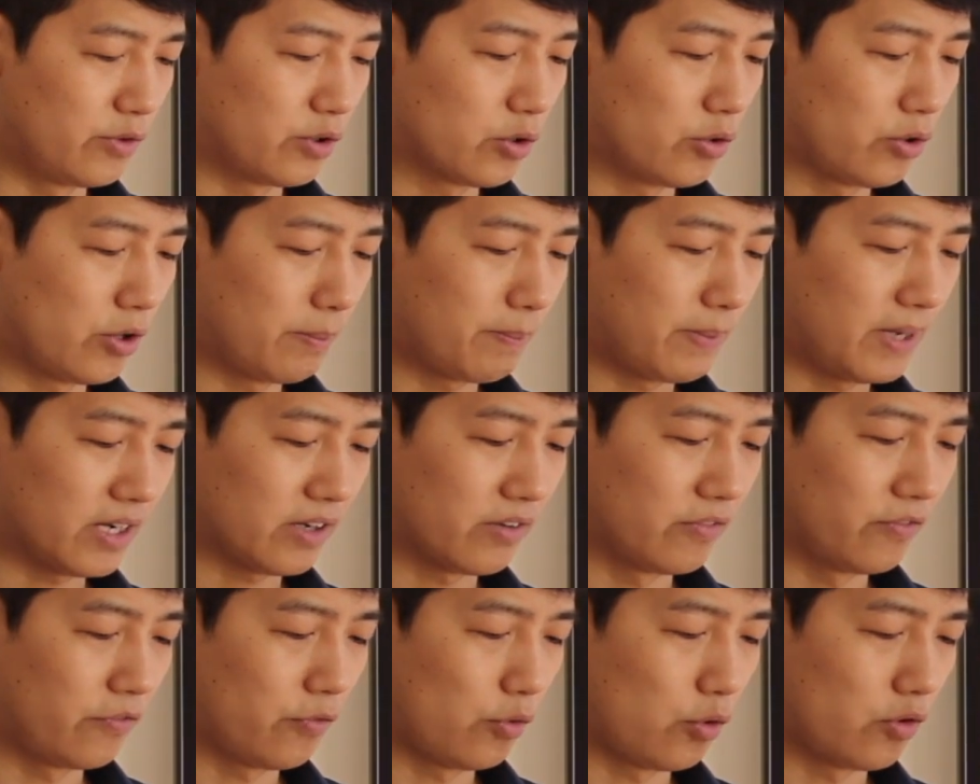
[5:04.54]
you're going back
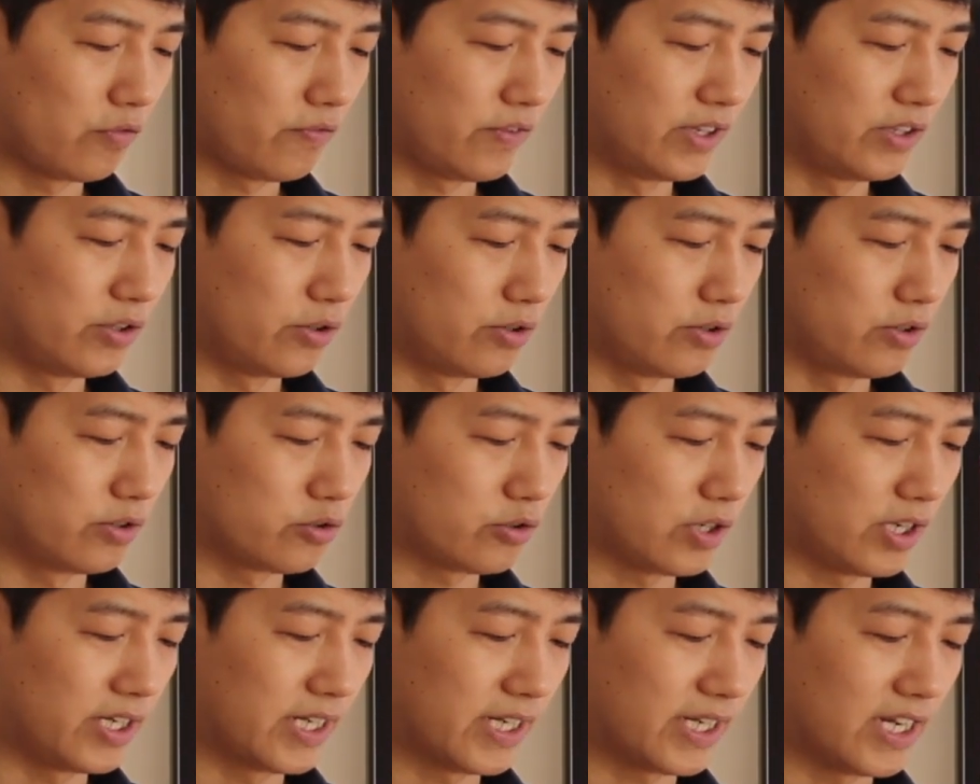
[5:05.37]
and forth and you're
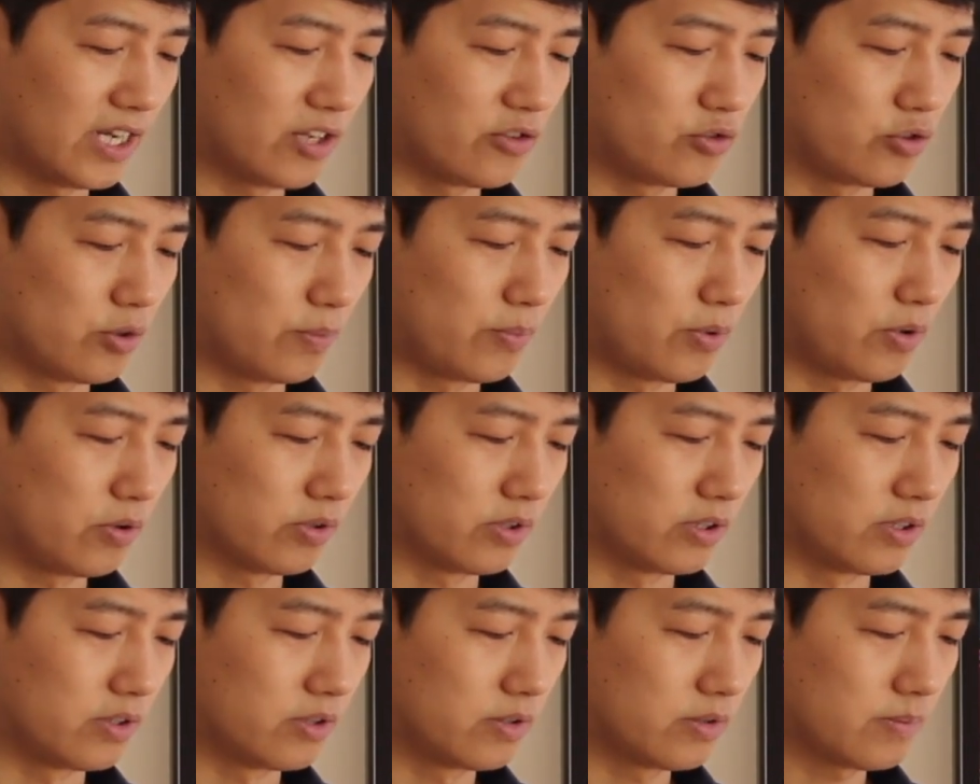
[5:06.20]
trying to catch your
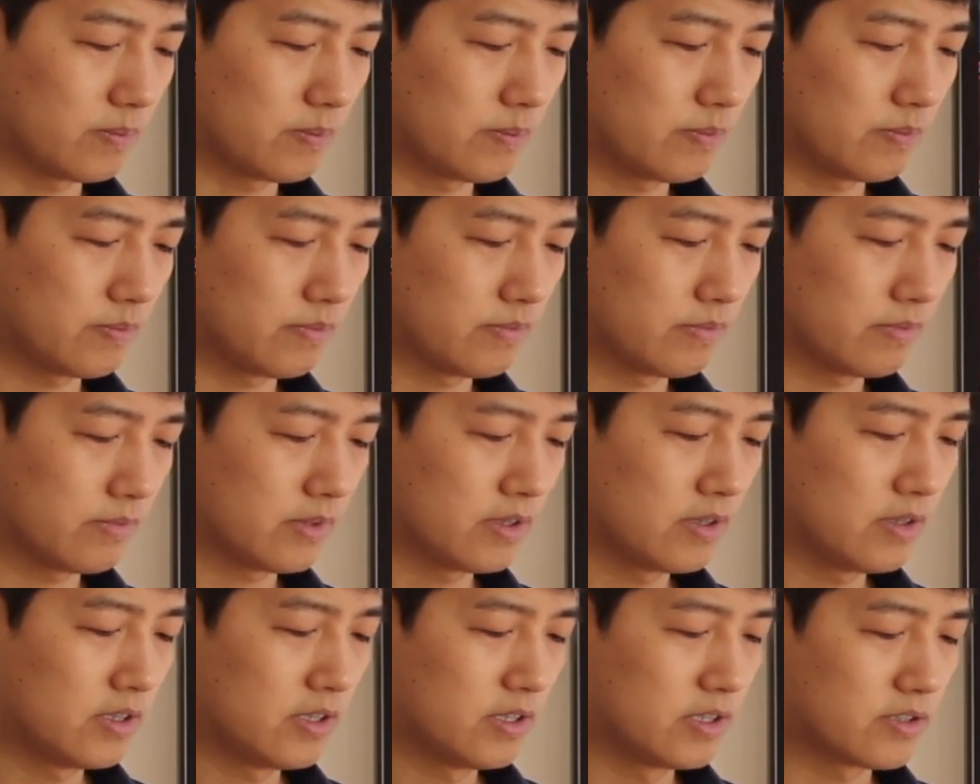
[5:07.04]
opponent,
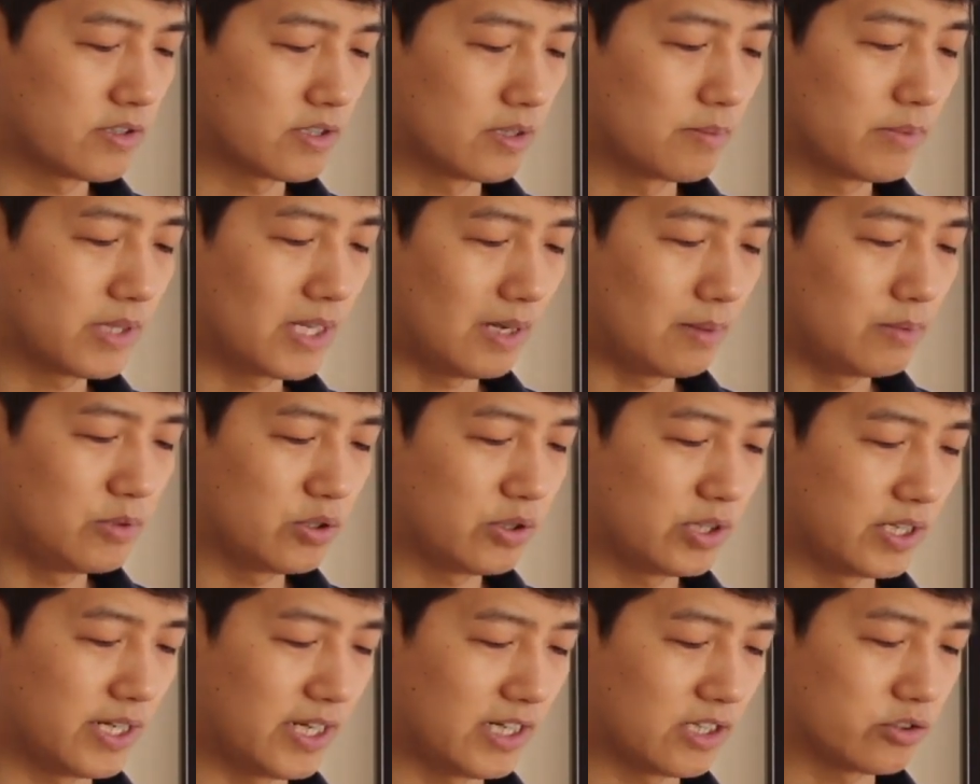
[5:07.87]
sometimes you
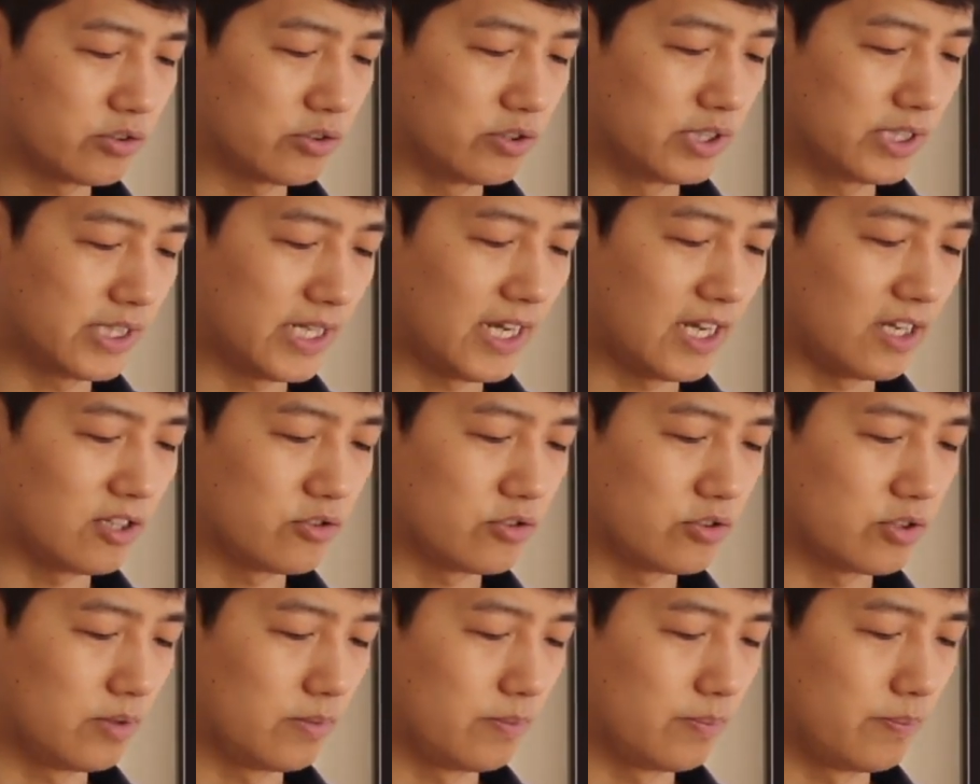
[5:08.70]
can actually
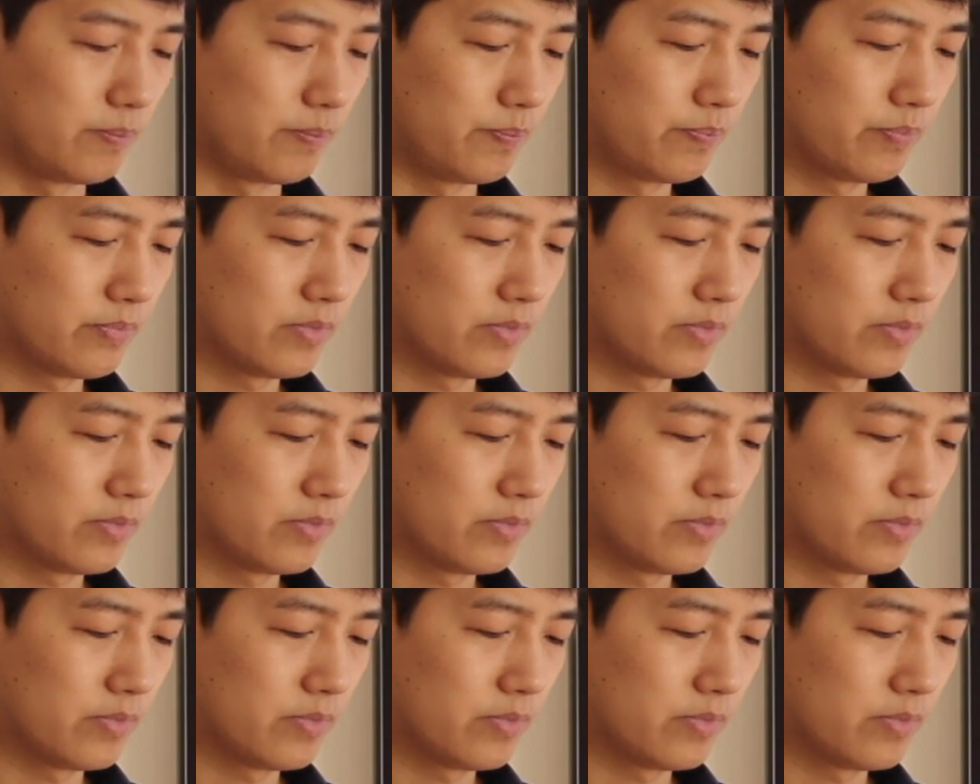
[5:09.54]
catch them,